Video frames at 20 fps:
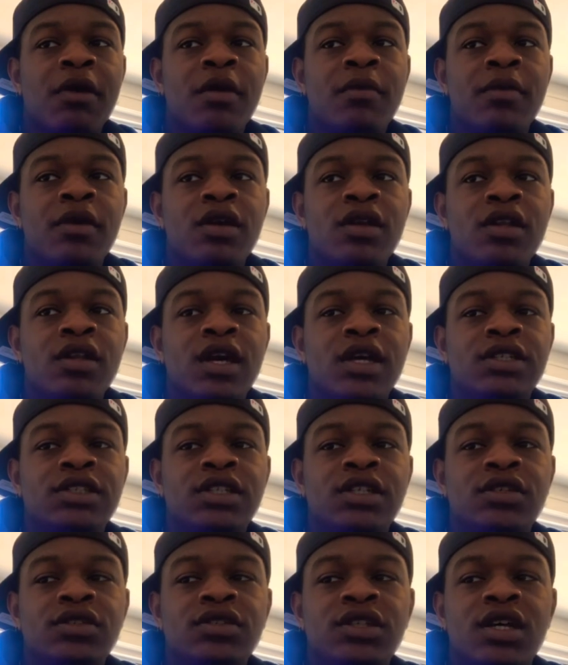money. I
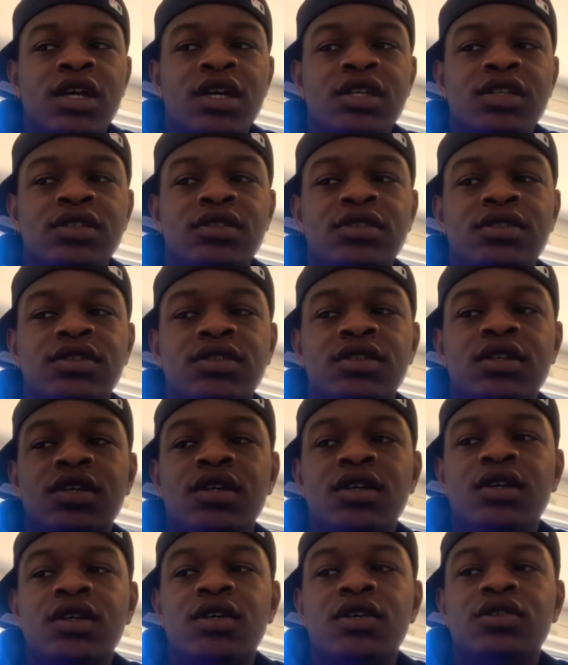sell jackets.
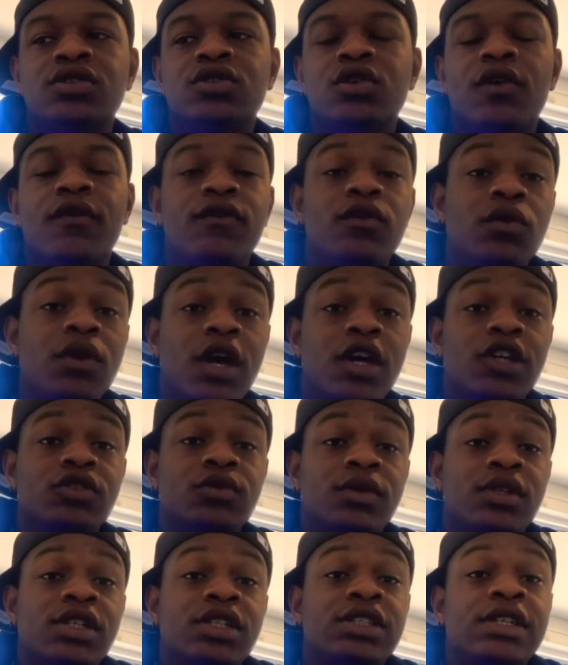So if you guys
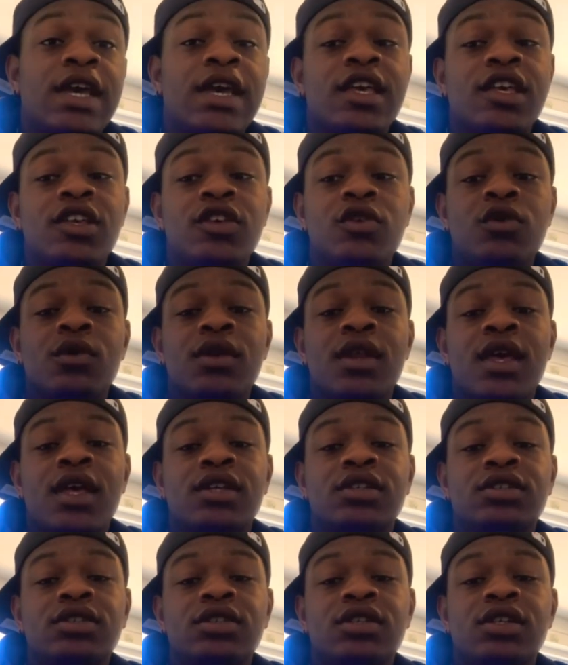want a jacket, you can
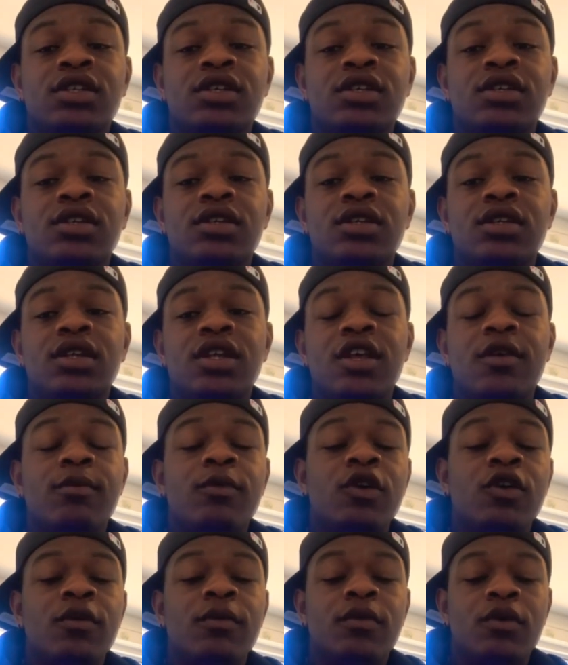actually hit
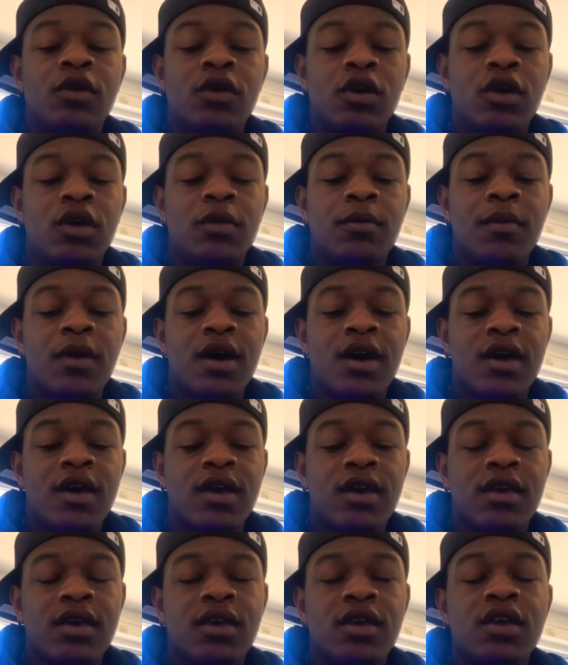me up on
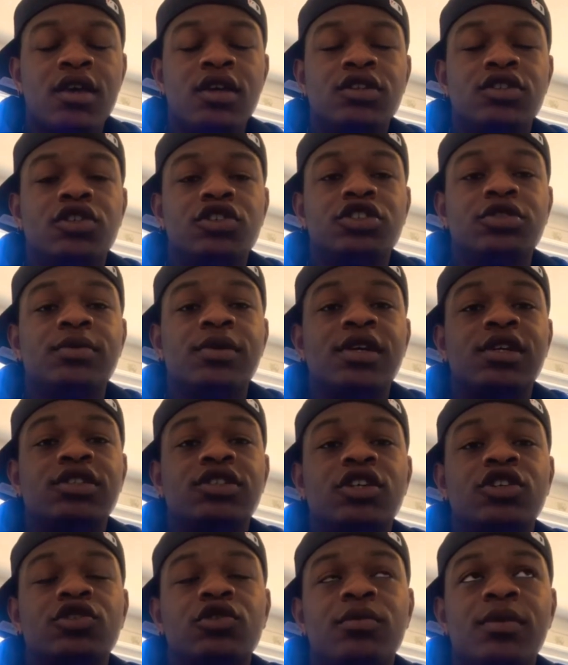my social media.
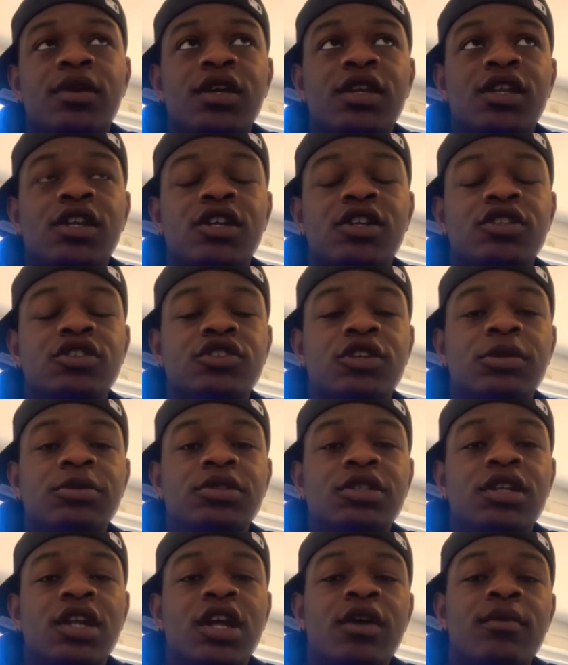Those will be in the
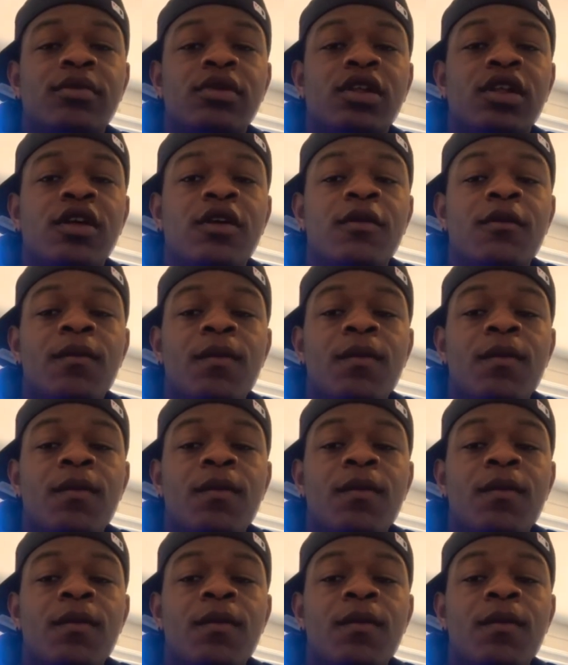description down below.